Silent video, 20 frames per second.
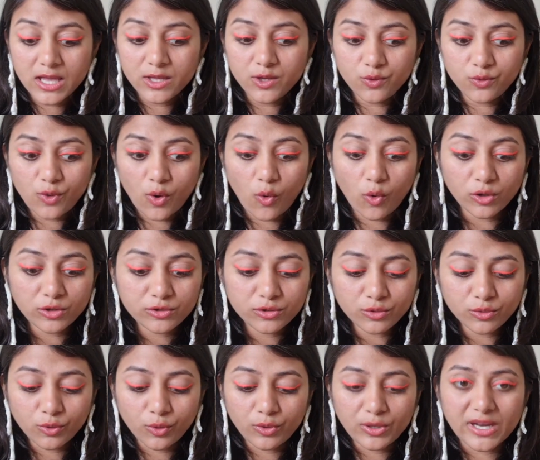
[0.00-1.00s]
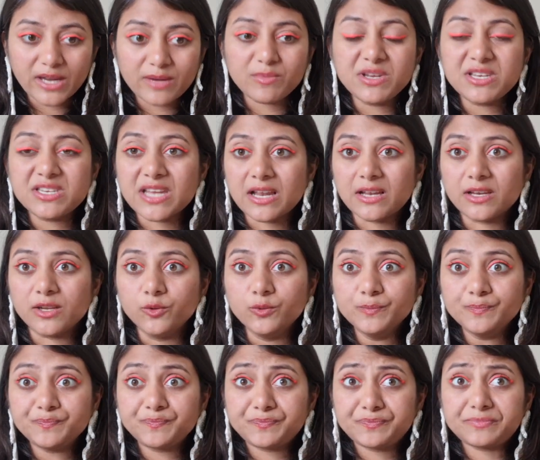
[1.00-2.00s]
You also know, let me tell
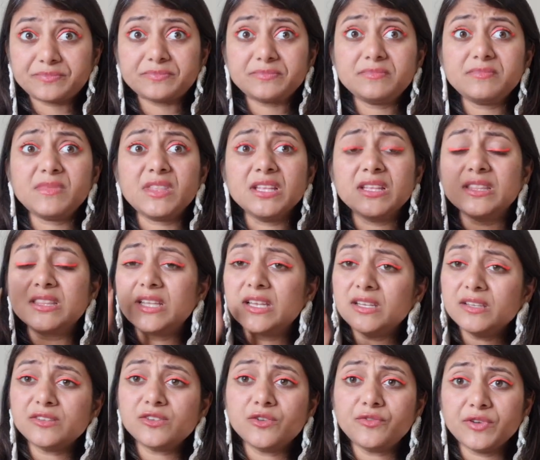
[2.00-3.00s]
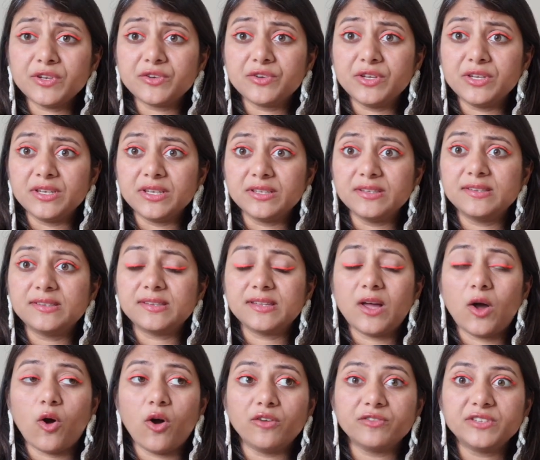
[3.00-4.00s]
you, the list of ingredients
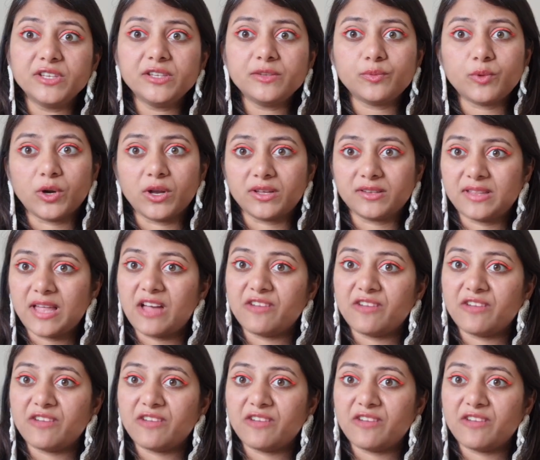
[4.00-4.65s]
of these products